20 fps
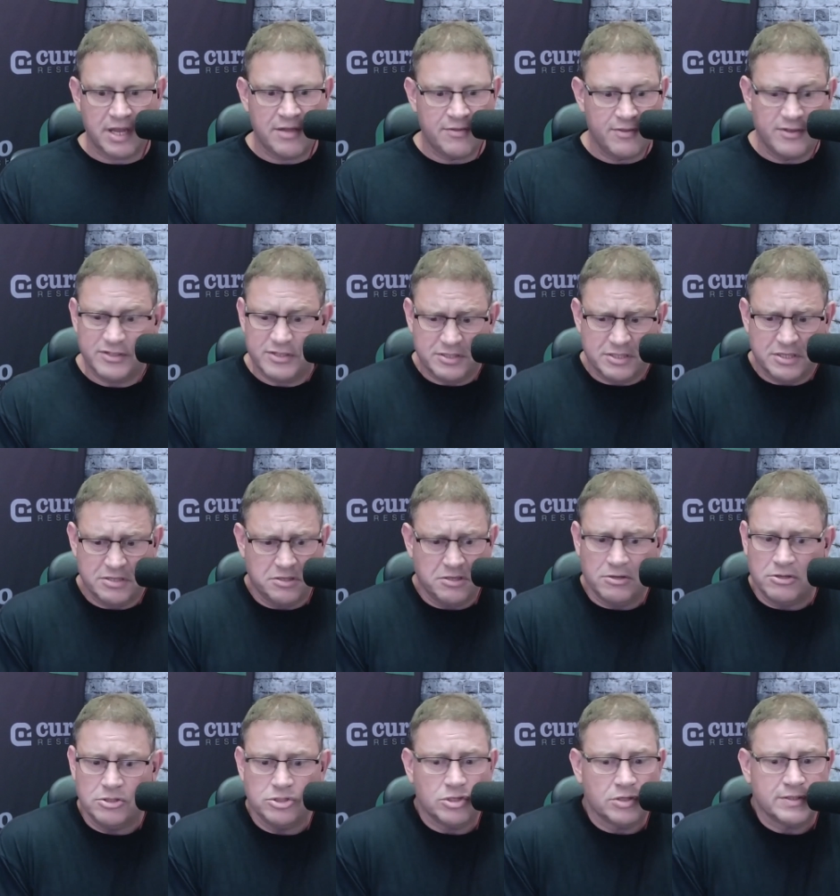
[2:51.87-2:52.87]
and this is, you
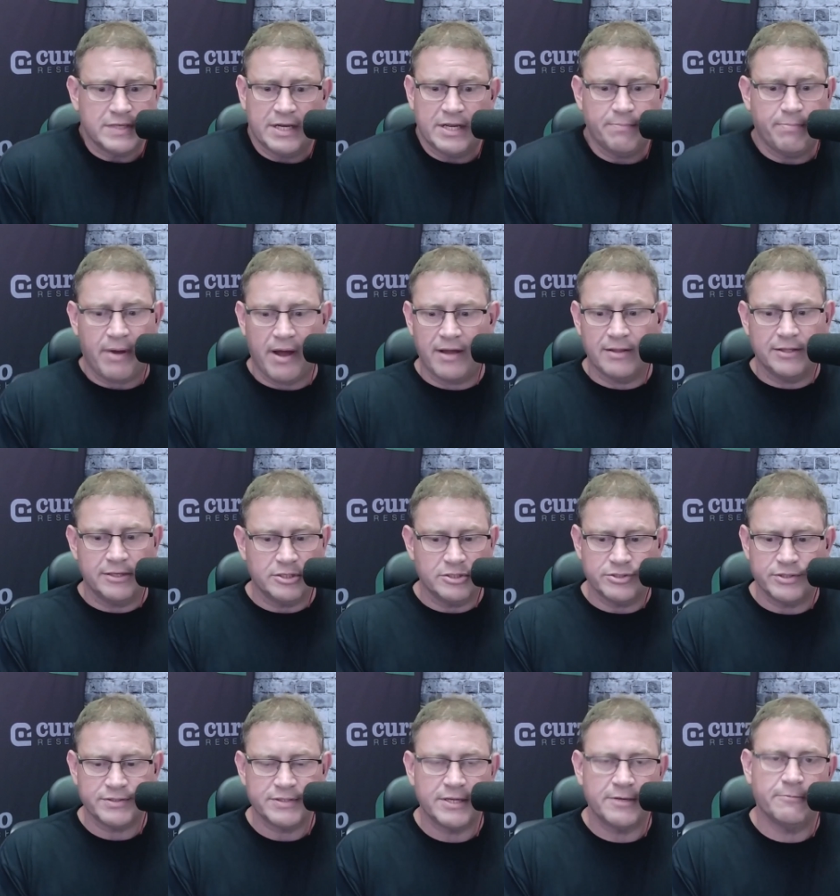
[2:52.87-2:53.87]
know, you talk to any pilot, you
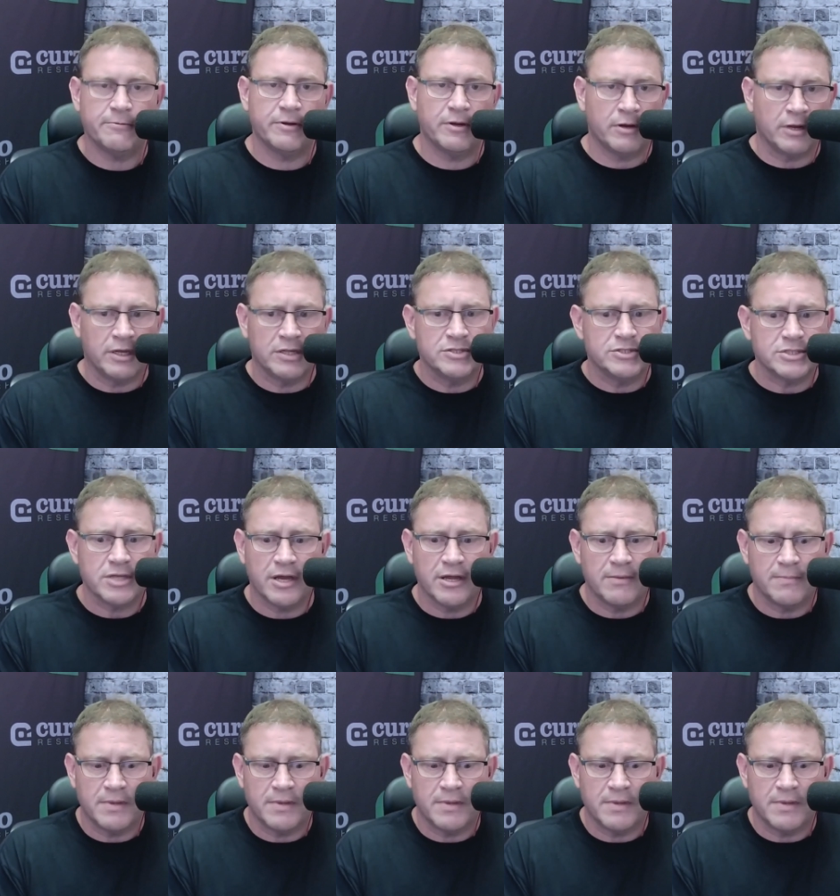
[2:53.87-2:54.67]
talk to anyone on the inside.